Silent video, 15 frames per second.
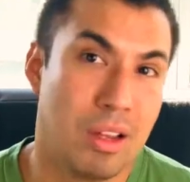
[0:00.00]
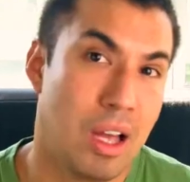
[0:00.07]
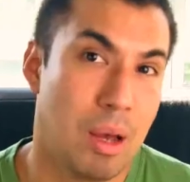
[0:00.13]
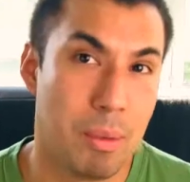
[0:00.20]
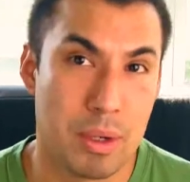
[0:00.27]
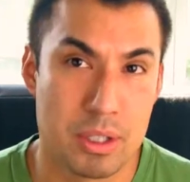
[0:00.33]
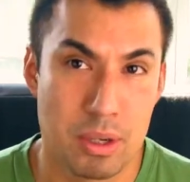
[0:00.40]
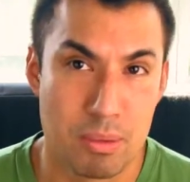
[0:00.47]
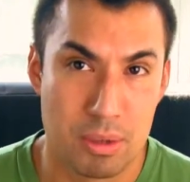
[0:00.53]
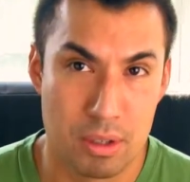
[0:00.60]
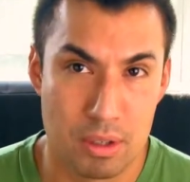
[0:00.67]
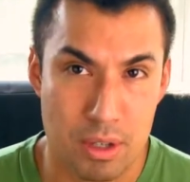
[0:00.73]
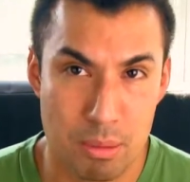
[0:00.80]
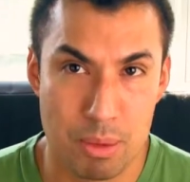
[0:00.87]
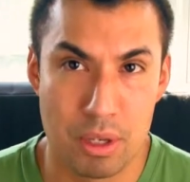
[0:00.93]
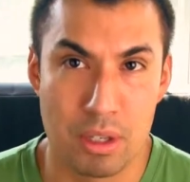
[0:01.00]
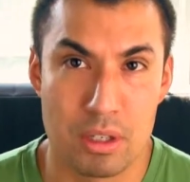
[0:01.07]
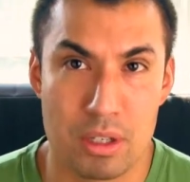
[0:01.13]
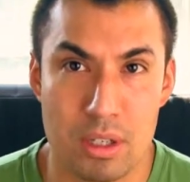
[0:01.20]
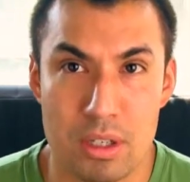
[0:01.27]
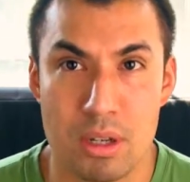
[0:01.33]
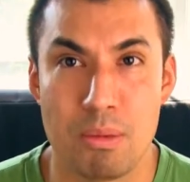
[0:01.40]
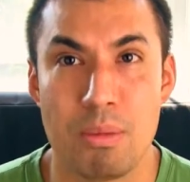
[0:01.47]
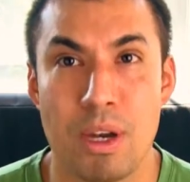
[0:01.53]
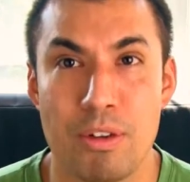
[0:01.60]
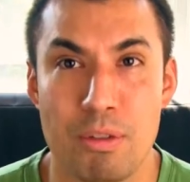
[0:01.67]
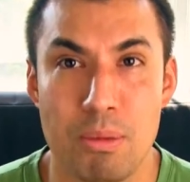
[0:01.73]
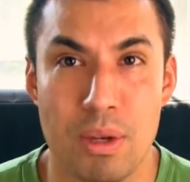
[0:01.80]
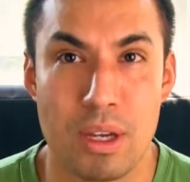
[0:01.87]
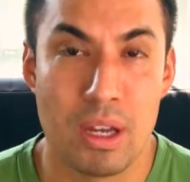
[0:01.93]
How about a little back
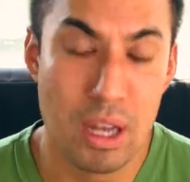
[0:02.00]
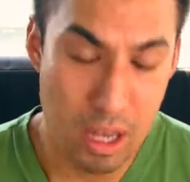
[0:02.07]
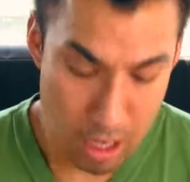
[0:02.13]
from me?